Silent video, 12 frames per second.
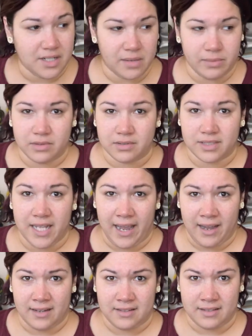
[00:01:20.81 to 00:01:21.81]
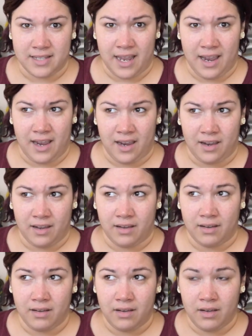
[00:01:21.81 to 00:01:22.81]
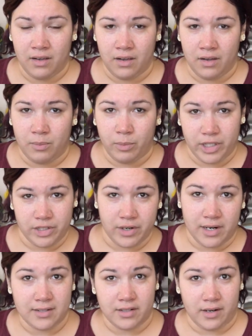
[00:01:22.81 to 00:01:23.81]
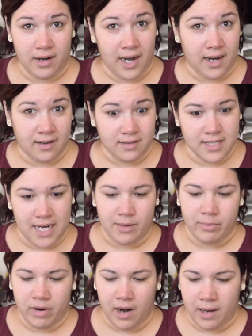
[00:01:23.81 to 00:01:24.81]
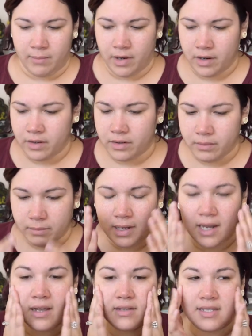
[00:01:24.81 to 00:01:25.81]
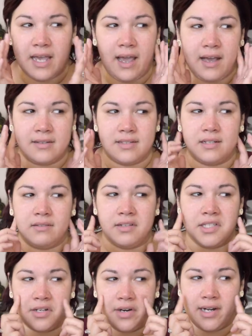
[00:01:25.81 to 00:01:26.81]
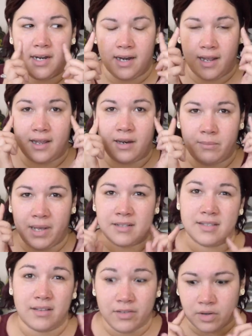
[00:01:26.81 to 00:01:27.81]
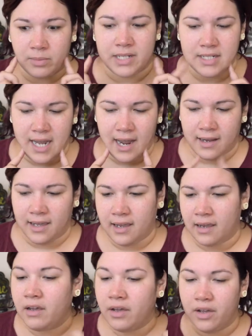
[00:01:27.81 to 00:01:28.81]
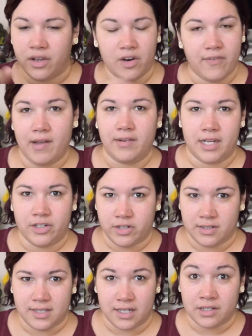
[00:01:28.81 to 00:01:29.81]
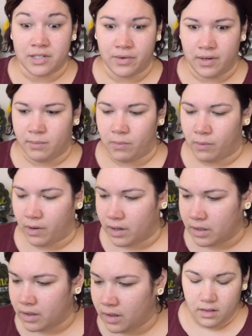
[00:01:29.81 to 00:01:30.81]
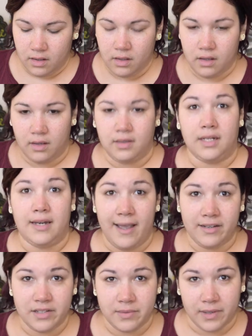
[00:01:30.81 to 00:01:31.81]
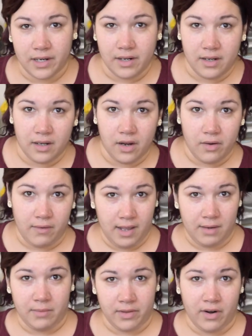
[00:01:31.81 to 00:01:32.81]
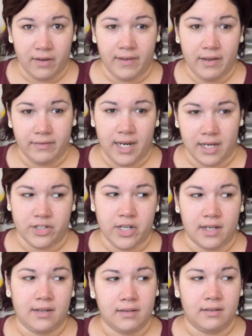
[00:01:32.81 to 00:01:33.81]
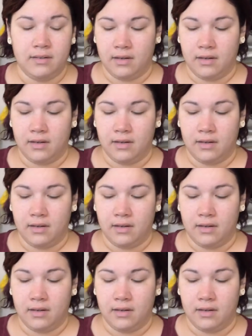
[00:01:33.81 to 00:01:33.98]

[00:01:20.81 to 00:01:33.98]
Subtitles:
doubles as a moisturizer and a primer. Because it has the glycerin in it and it makes it a little bit tacky, your foundation sticks to it more. And then next we're going to go in with our foundation,